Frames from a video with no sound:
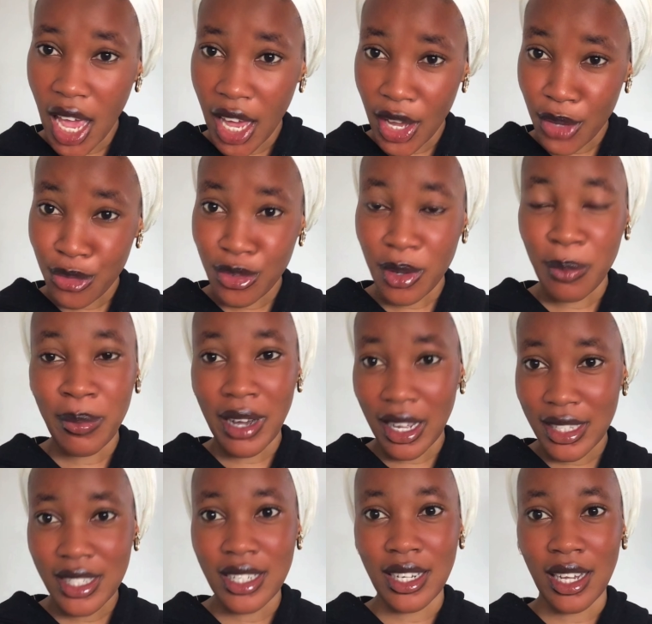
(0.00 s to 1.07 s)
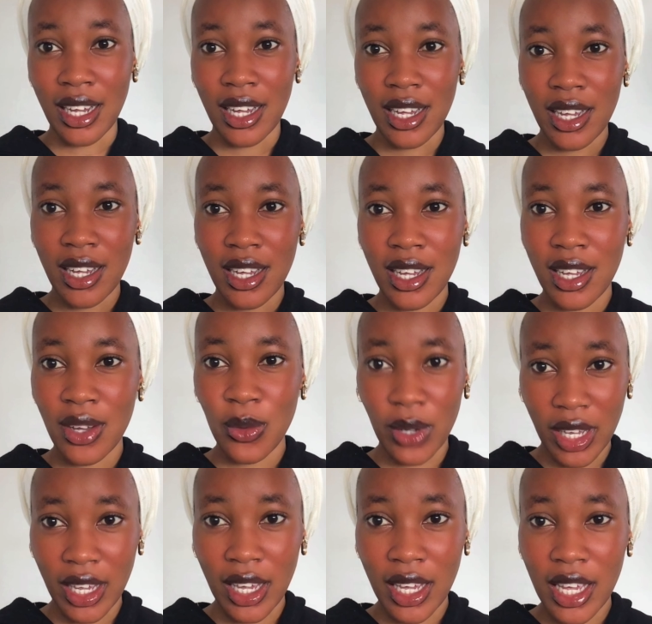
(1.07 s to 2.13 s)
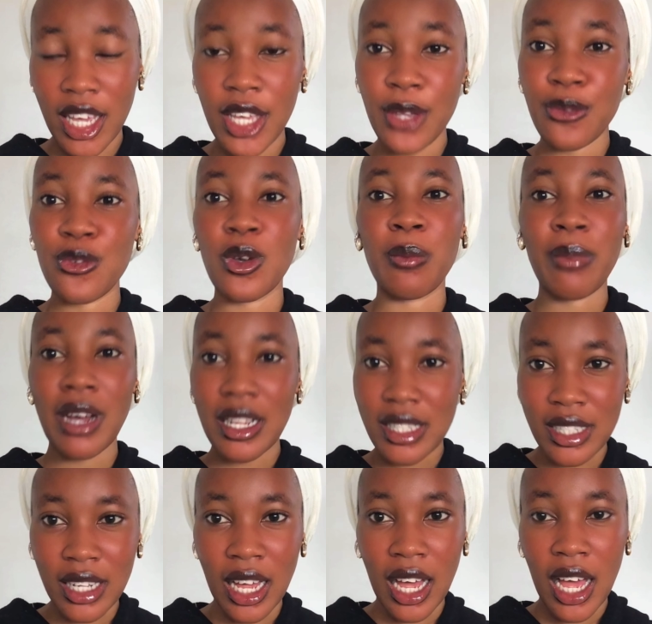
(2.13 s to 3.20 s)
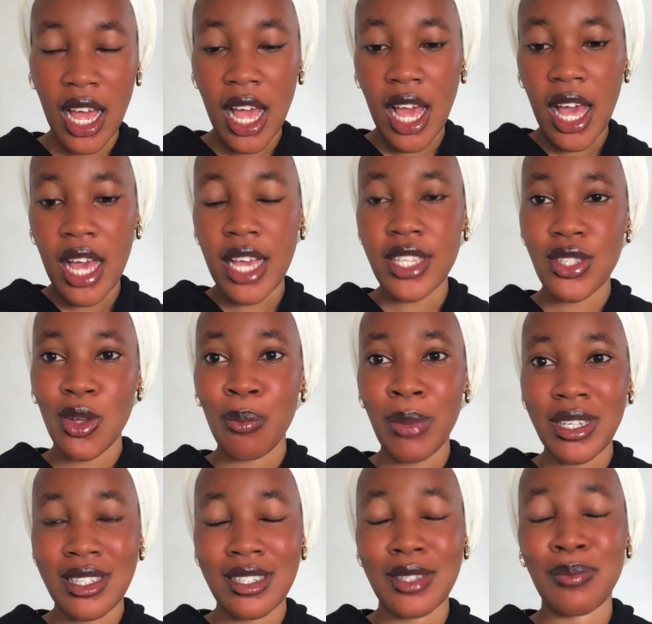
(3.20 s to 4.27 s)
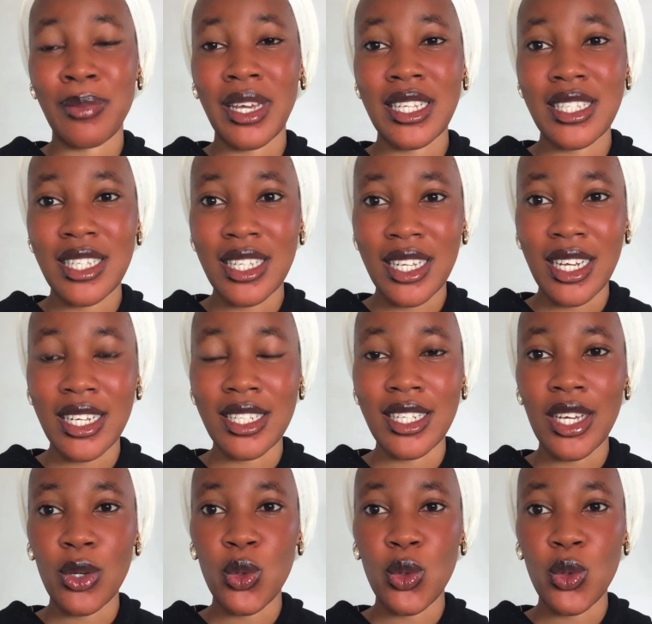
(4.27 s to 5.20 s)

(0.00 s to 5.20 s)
if your partner okay if your partner is not participating in a